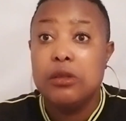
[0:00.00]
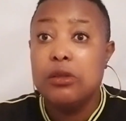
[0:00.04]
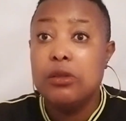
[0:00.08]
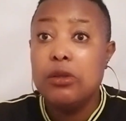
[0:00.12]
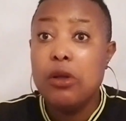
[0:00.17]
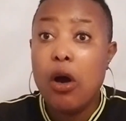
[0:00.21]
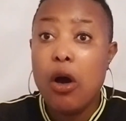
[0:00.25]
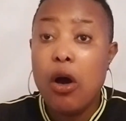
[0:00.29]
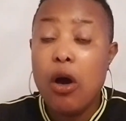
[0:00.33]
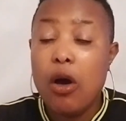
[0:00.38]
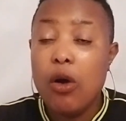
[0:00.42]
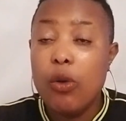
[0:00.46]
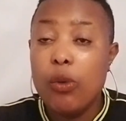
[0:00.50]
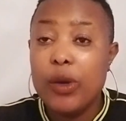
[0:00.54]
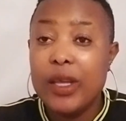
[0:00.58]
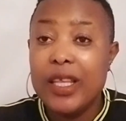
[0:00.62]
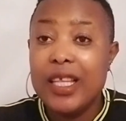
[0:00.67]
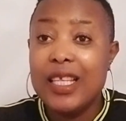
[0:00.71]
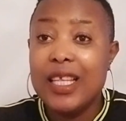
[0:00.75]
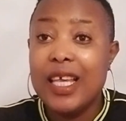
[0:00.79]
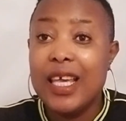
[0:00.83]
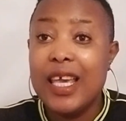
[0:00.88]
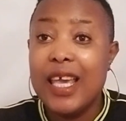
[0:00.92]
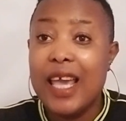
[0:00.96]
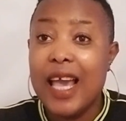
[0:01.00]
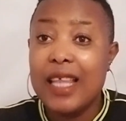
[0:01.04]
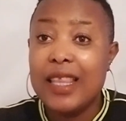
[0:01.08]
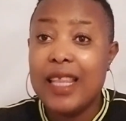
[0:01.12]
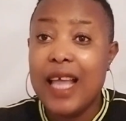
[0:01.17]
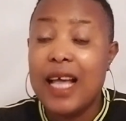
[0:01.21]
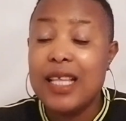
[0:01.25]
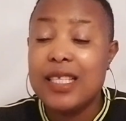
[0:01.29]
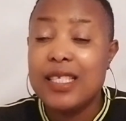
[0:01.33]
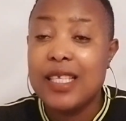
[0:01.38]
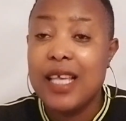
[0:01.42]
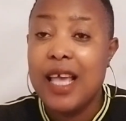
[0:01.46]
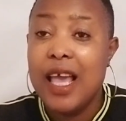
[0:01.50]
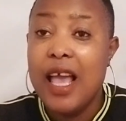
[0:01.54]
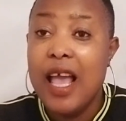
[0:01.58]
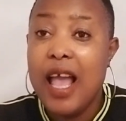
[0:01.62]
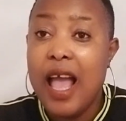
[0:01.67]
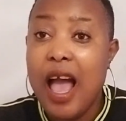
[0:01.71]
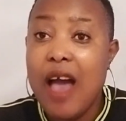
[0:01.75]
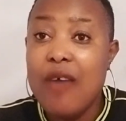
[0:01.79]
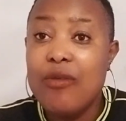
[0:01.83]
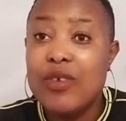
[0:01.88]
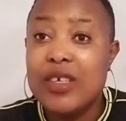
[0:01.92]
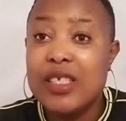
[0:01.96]
No, we didn't hear that.
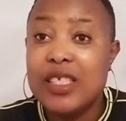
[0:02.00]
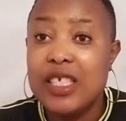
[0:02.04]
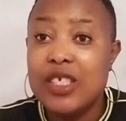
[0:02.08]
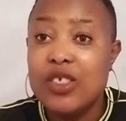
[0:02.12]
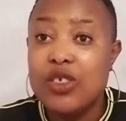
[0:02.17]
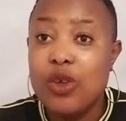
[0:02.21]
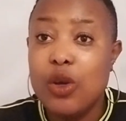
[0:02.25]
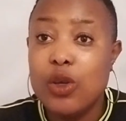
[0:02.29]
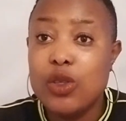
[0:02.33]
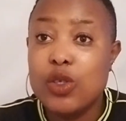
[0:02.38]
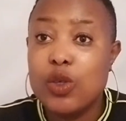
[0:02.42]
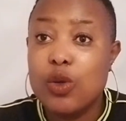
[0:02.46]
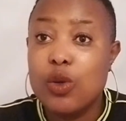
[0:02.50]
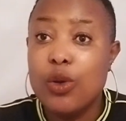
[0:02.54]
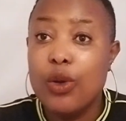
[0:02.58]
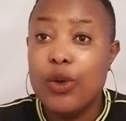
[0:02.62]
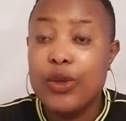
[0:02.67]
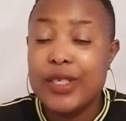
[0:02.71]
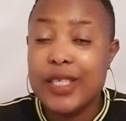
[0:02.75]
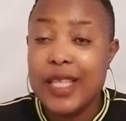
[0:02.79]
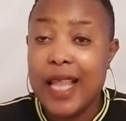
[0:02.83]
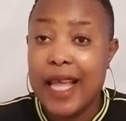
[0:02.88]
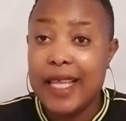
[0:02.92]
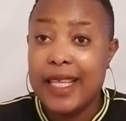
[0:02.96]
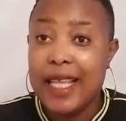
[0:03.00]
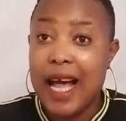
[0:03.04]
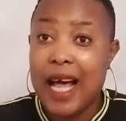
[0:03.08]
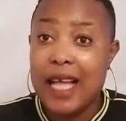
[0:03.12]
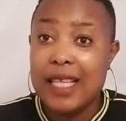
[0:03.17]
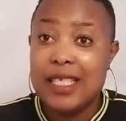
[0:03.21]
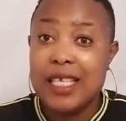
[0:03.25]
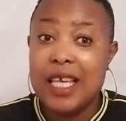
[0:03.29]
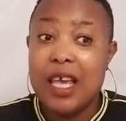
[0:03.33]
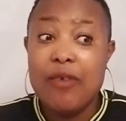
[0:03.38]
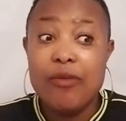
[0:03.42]
Everything just closed like that.